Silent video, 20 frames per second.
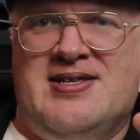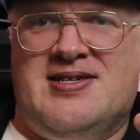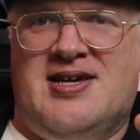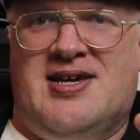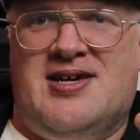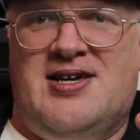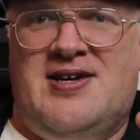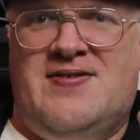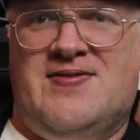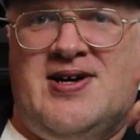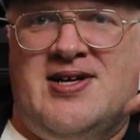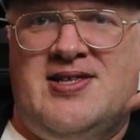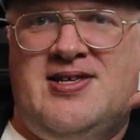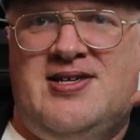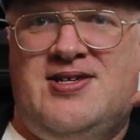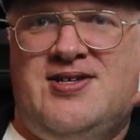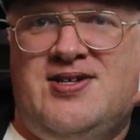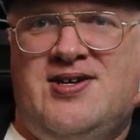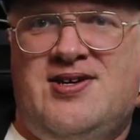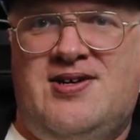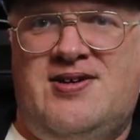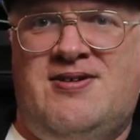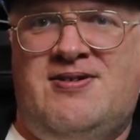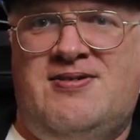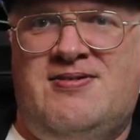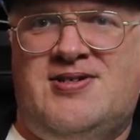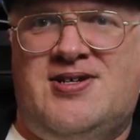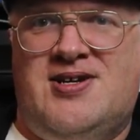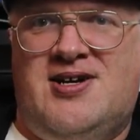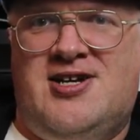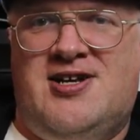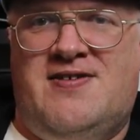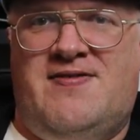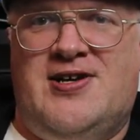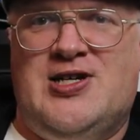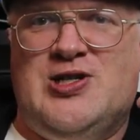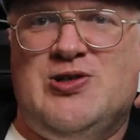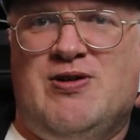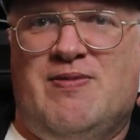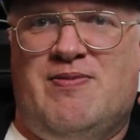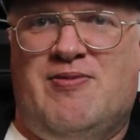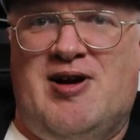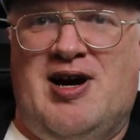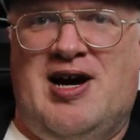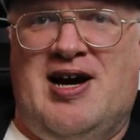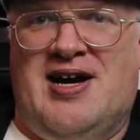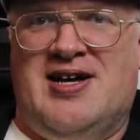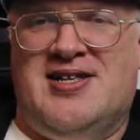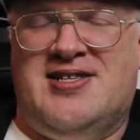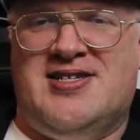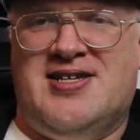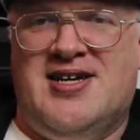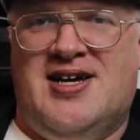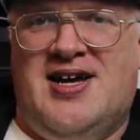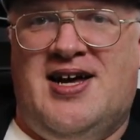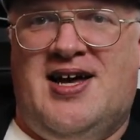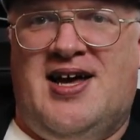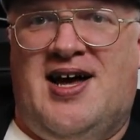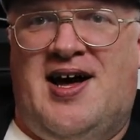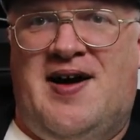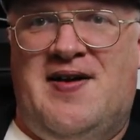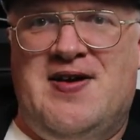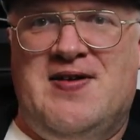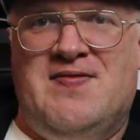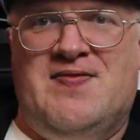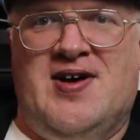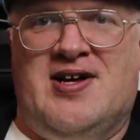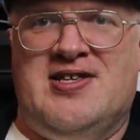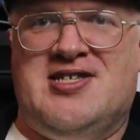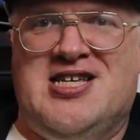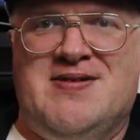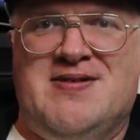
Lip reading: it's like, you've got these huge individual brands, and you've not